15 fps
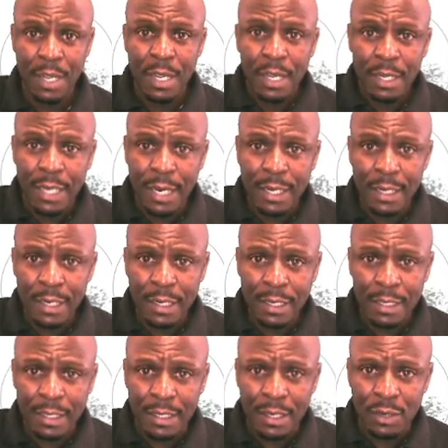then
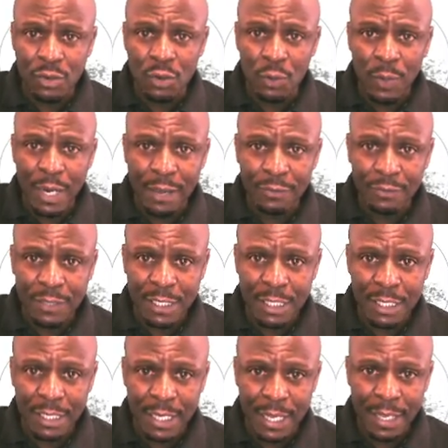you will have
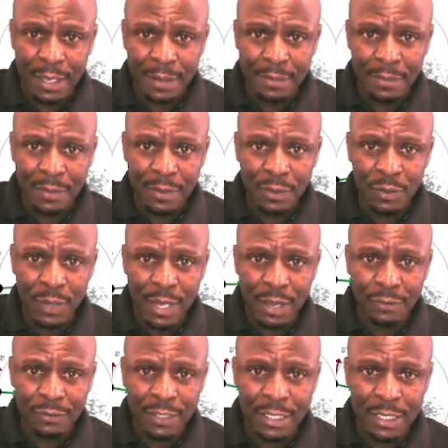t there you will
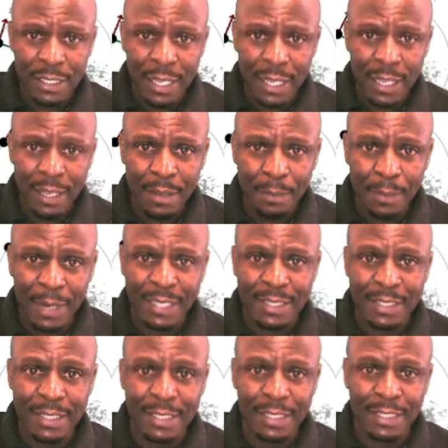have t there plus
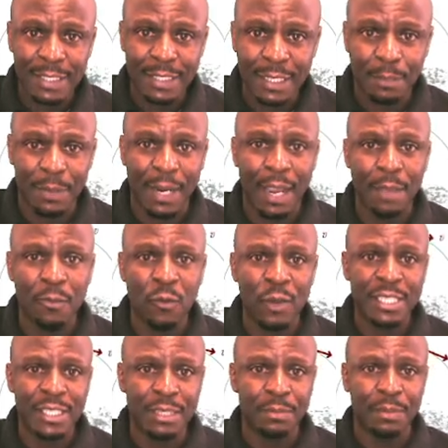c prime where
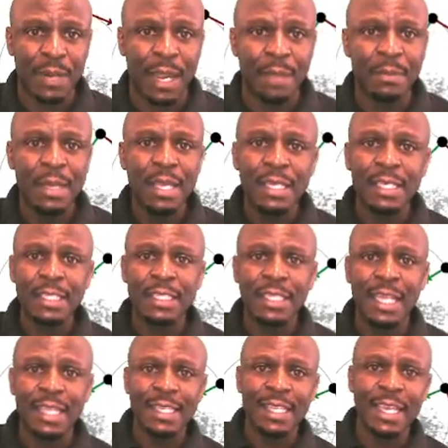c prime is
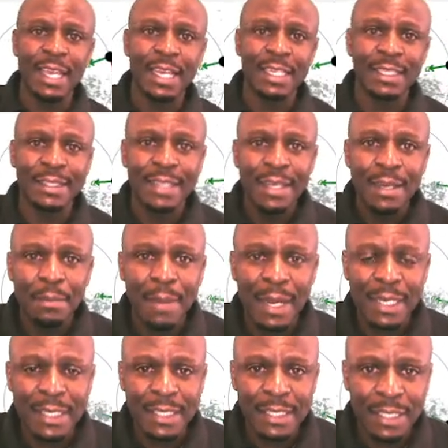nothing else
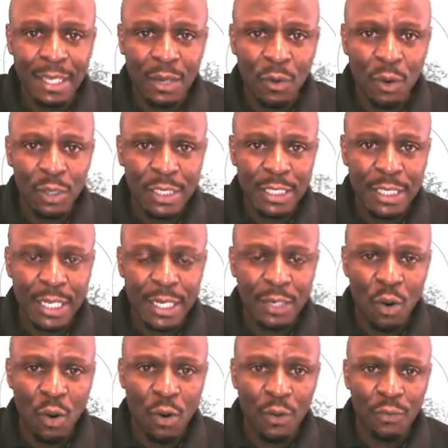but is the constant
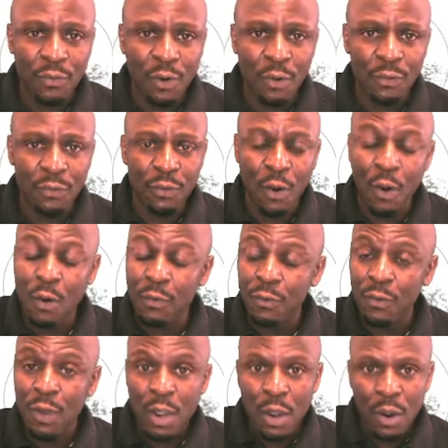of of of
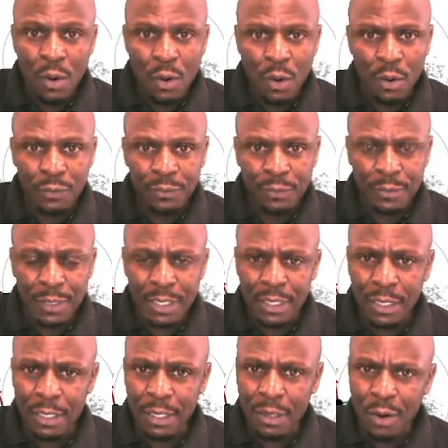of
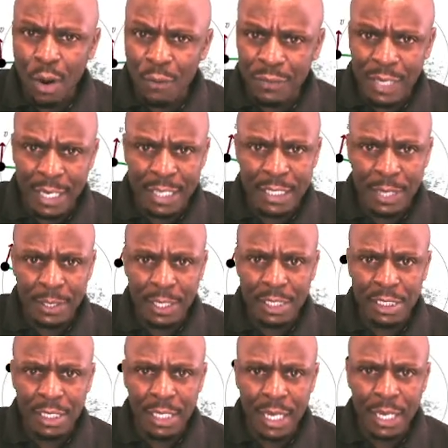uh, of the
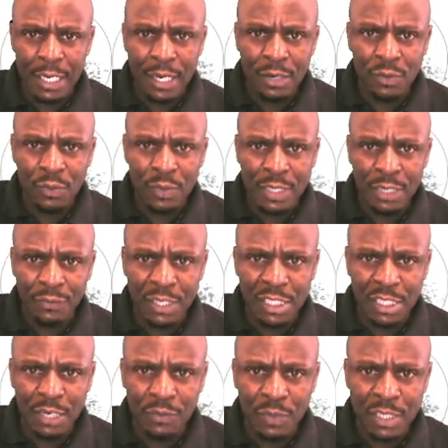integration and then you
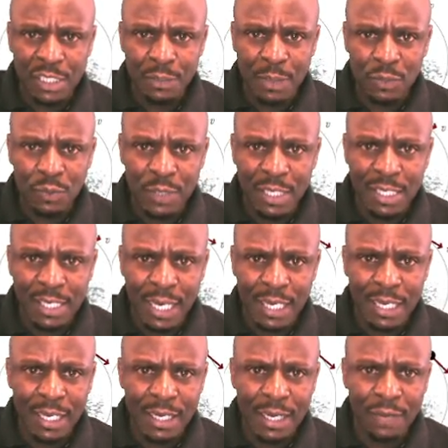differentiate with respect to theta
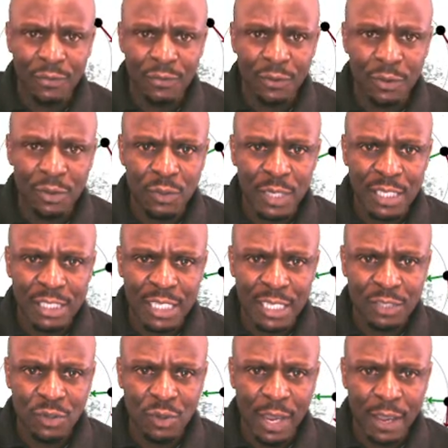there therefore you will
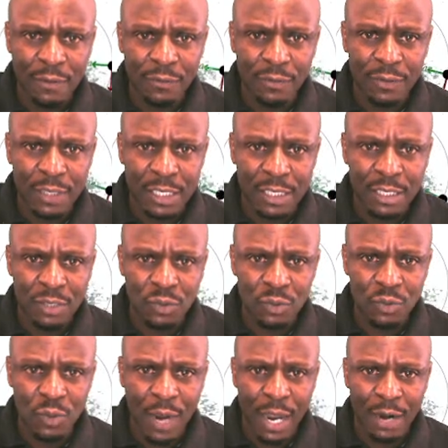just go have this 2
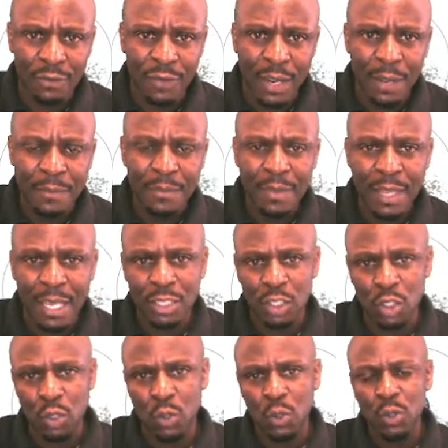alpha as
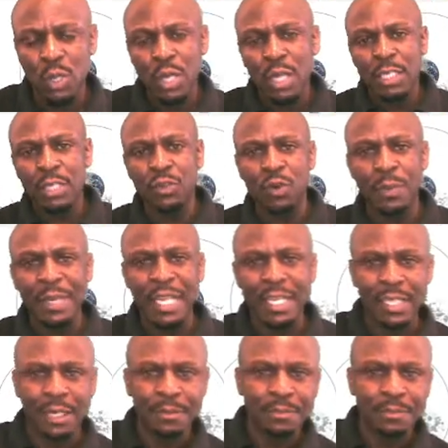your denominator